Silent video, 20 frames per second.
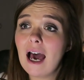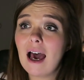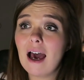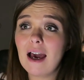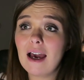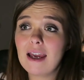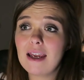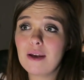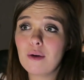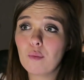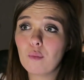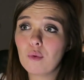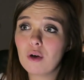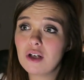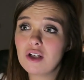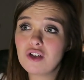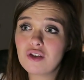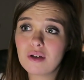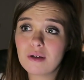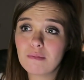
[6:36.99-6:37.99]
I
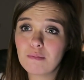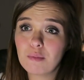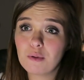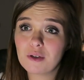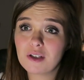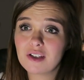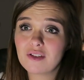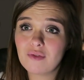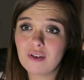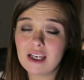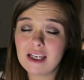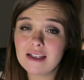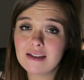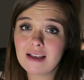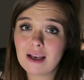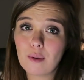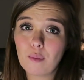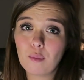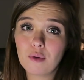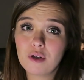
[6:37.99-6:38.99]
want to drink Bucks
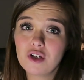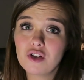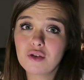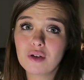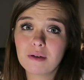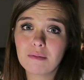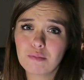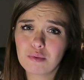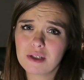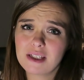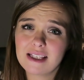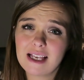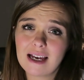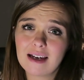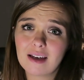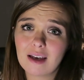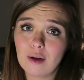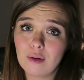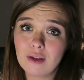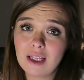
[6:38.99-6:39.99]
Fizz, I want to drink
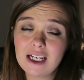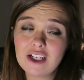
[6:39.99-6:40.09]
Prosecco.